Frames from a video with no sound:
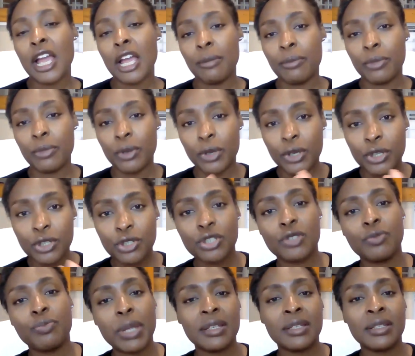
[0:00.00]
I'm going to
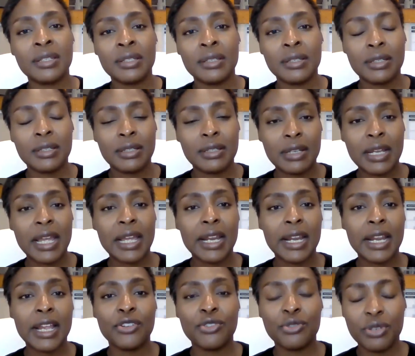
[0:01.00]
spend
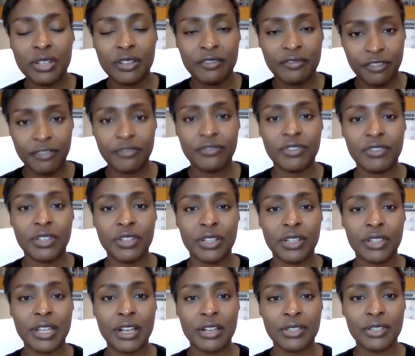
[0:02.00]

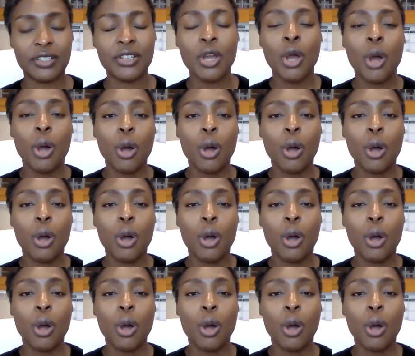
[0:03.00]
950,000